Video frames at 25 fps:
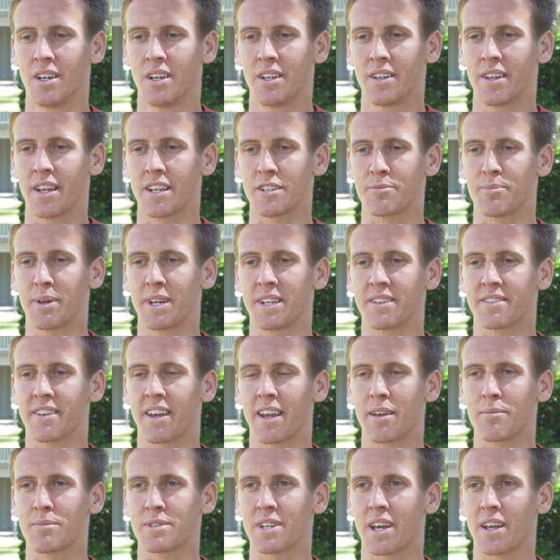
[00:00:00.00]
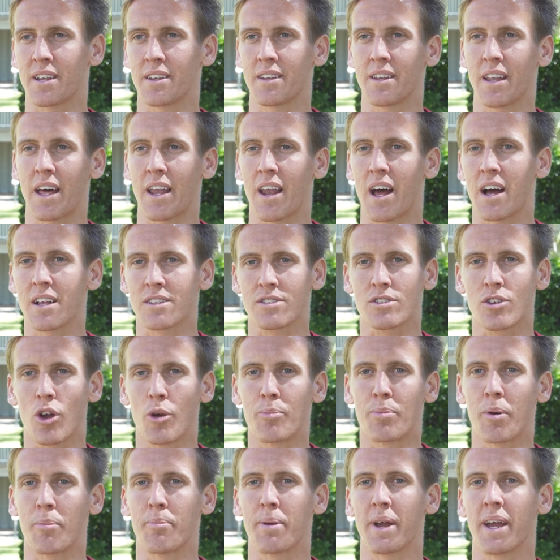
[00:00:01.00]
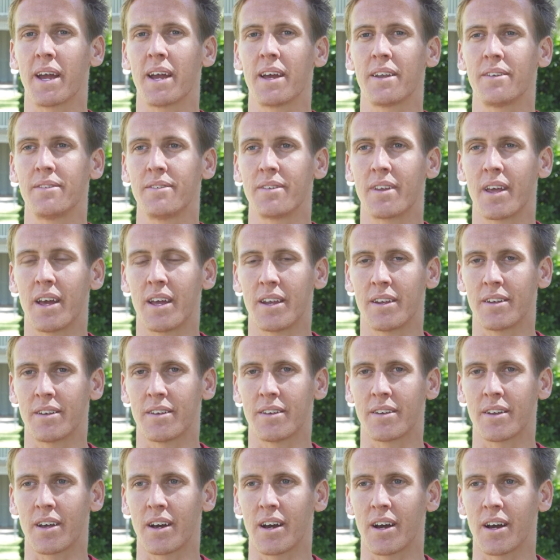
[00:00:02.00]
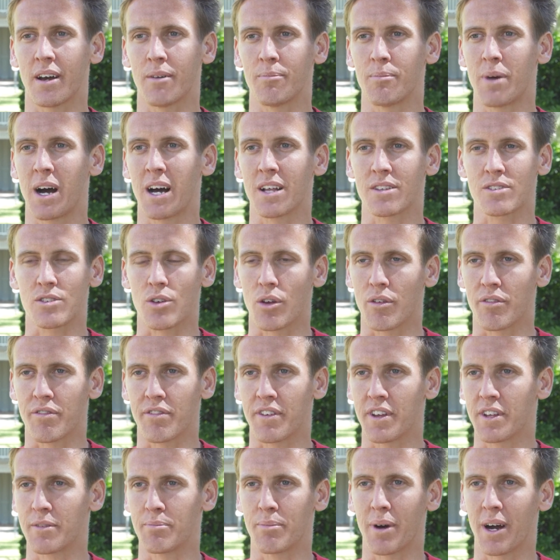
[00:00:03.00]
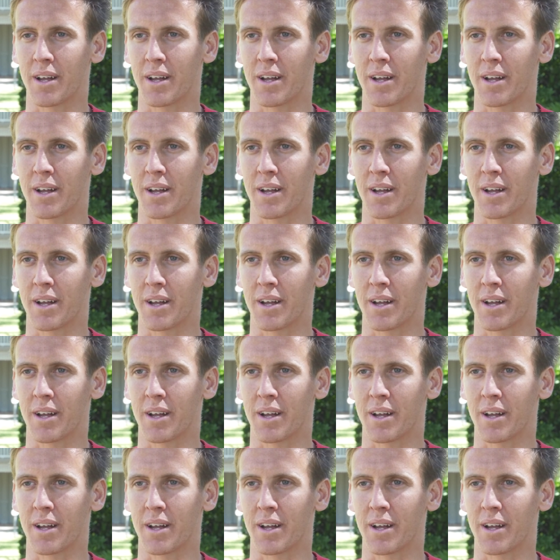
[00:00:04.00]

There's been teams that aren't so prepared and aren't so fit,